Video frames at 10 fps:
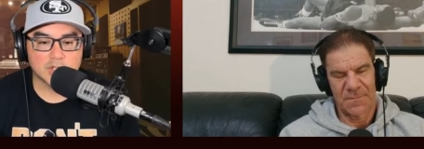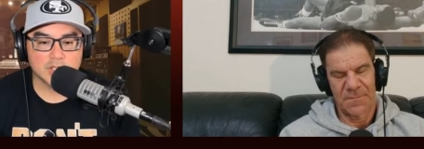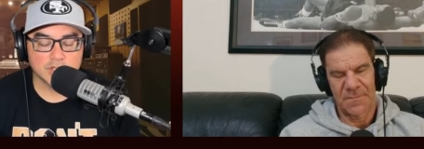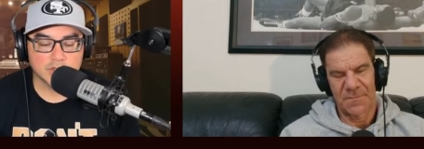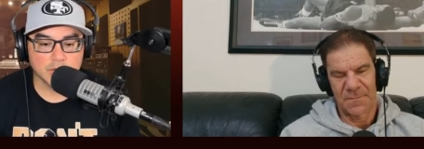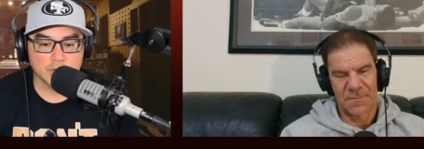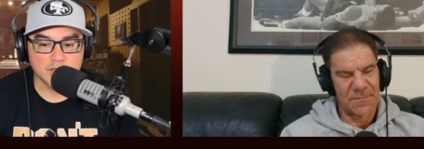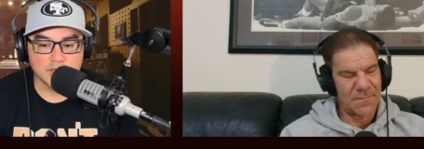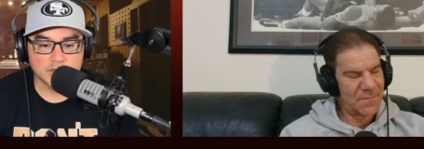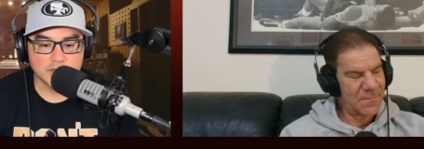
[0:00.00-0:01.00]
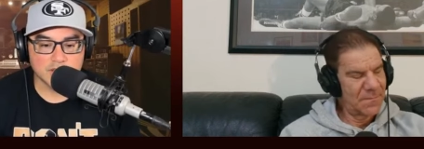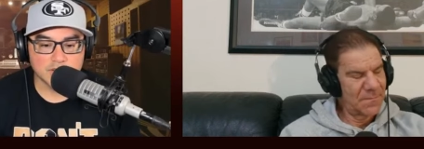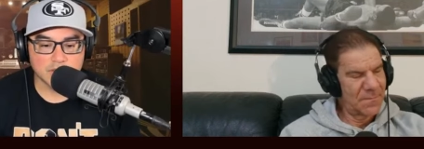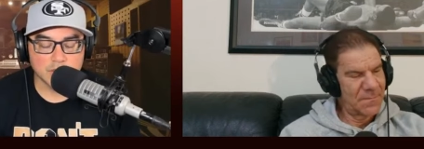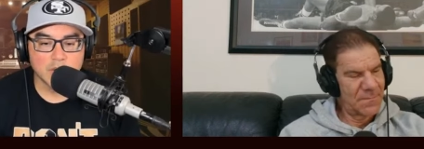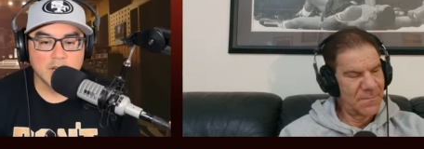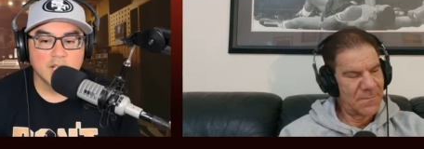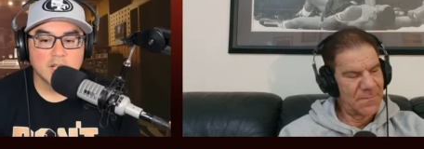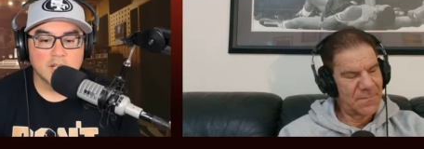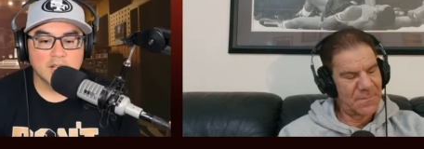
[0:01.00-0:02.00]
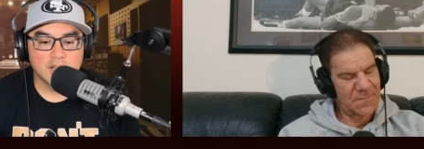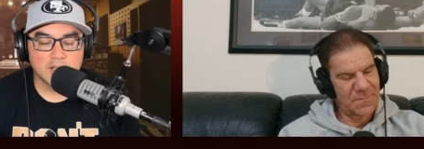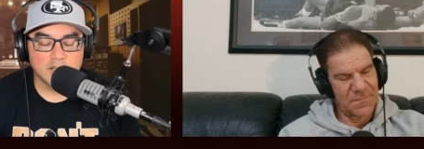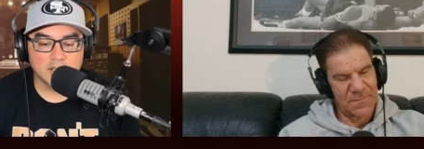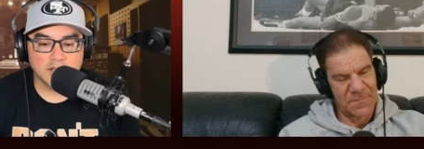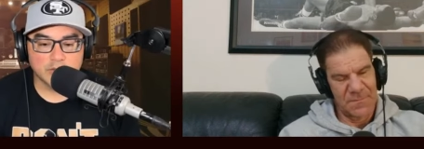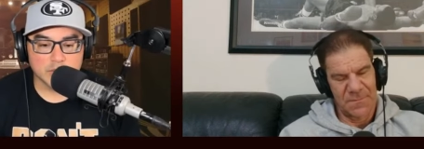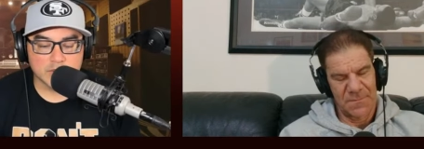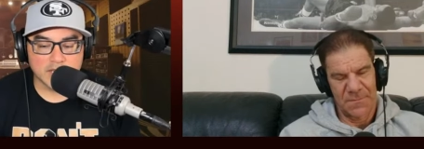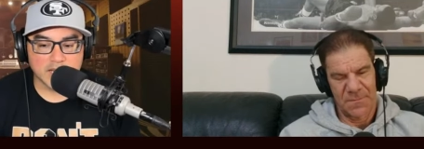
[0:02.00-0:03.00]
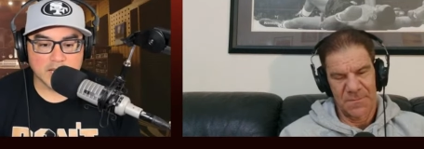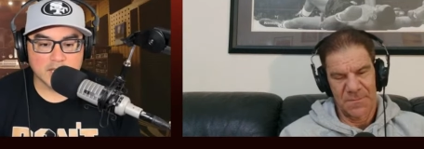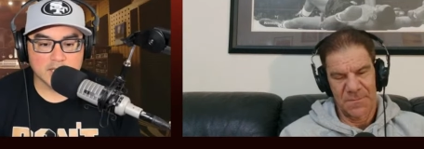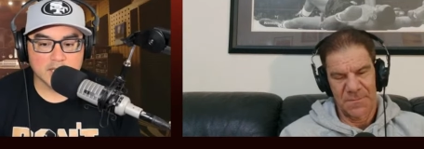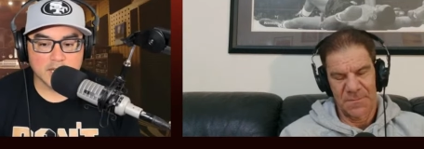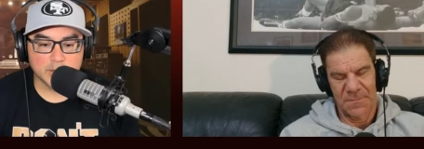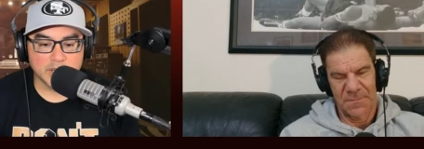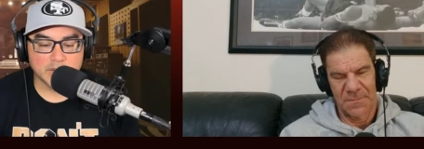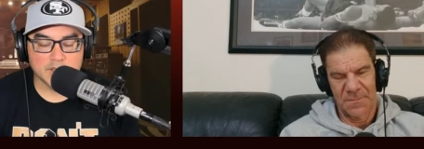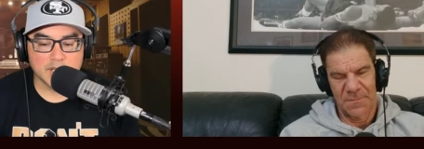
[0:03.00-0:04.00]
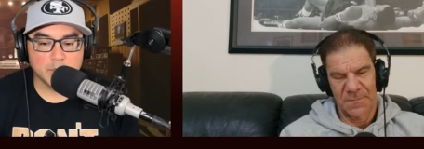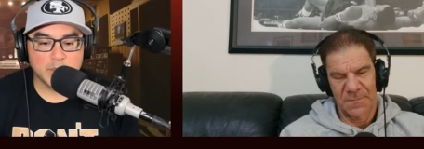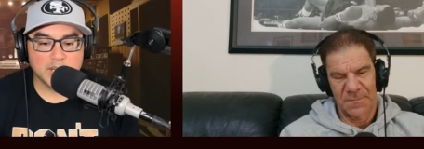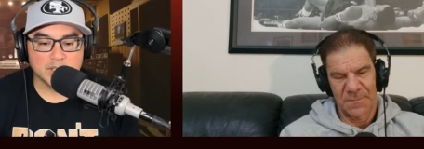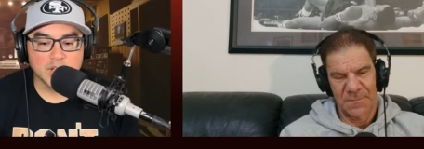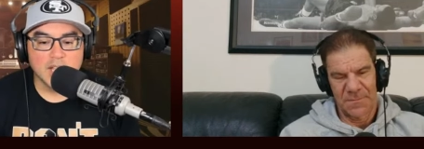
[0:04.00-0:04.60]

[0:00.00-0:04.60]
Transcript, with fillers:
Speaker 1: these shows these days. So uh, everyone's kind of got to be on the same page.